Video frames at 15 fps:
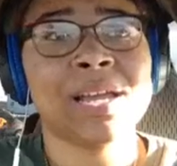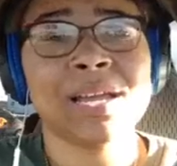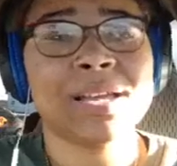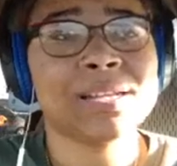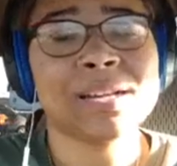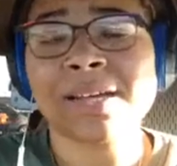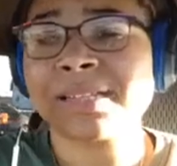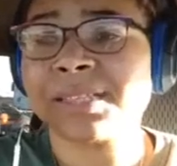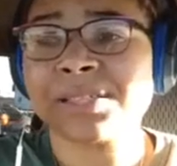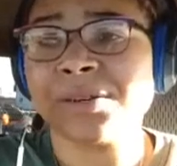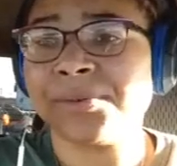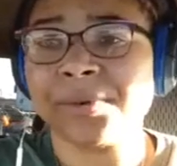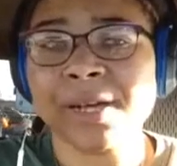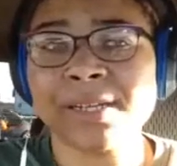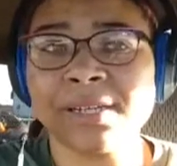And I just
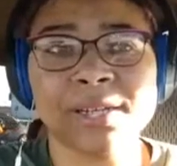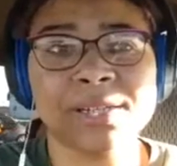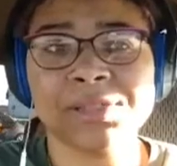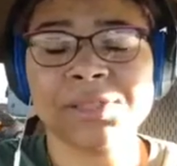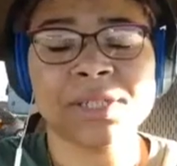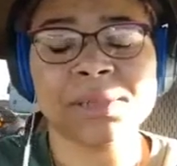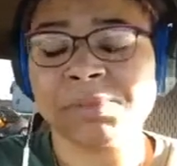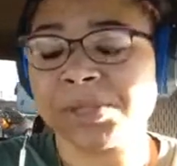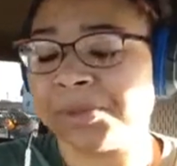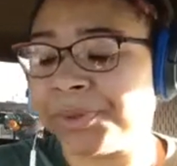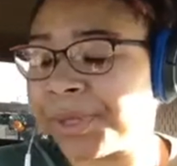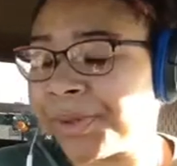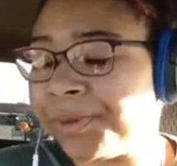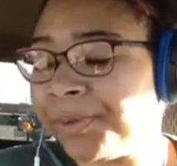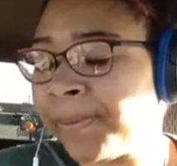don't, it seems too
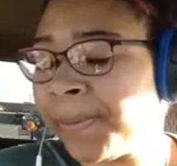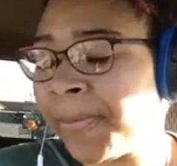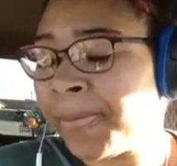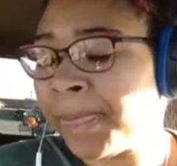soon.